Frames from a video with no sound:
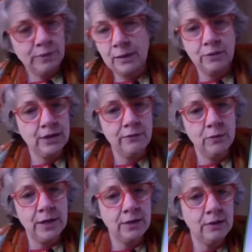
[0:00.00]
play whichever
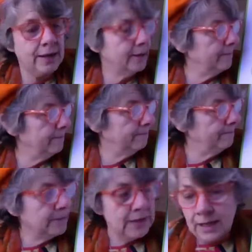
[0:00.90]
way you like.
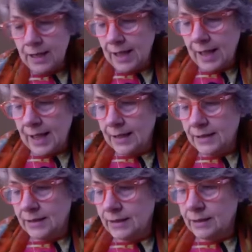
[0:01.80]

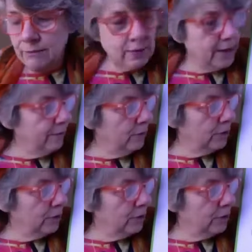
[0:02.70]
And right, I've got